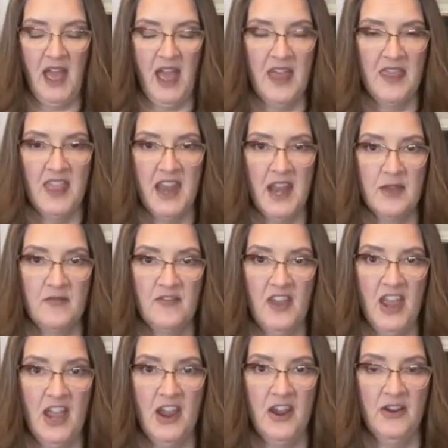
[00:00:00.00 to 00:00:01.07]
and then I'm
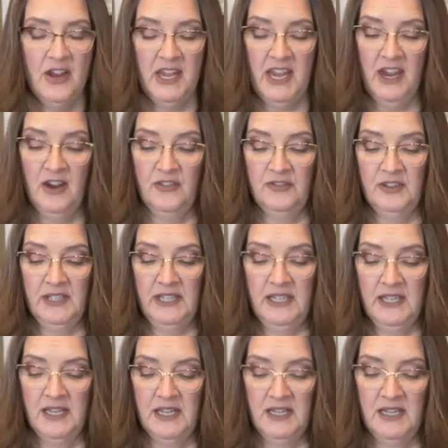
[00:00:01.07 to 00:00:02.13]
very carefully
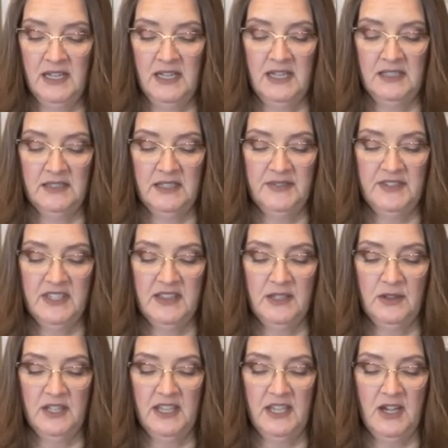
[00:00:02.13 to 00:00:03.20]
lifting the
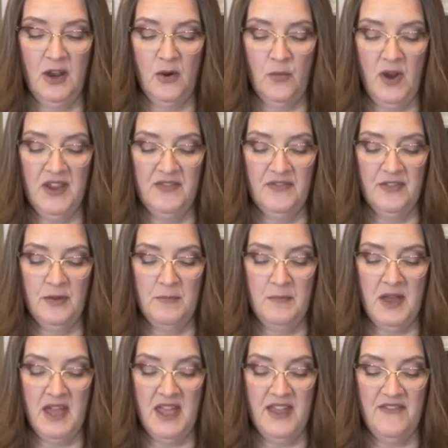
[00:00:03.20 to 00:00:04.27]
lid away from
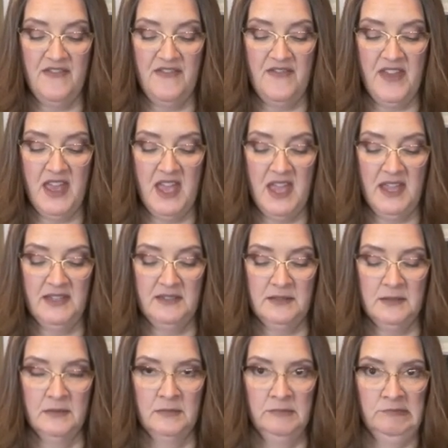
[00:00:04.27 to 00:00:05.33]
my face.
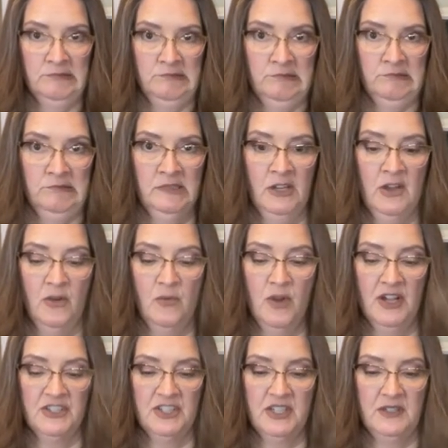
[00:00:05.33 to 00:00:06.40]

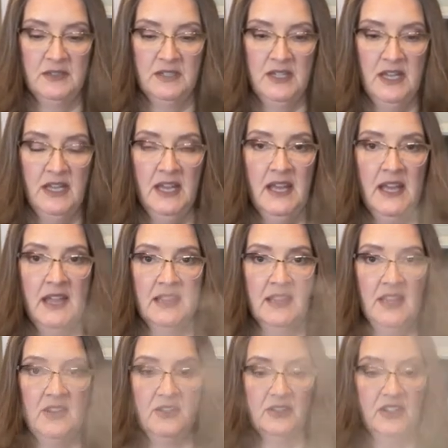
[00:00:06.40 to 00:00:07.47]
Watch it.
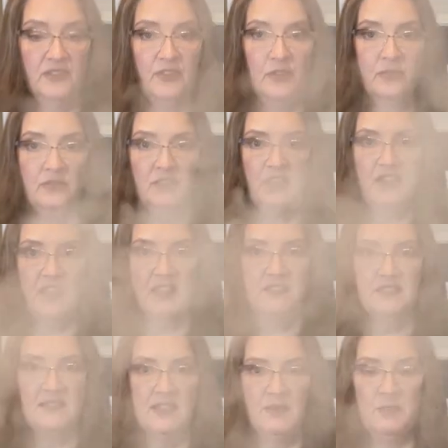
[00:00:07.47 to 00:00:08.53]
That'll give you, look at
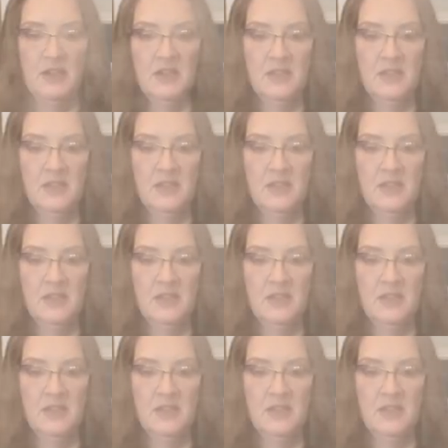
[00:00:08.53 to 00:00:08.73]
that steam.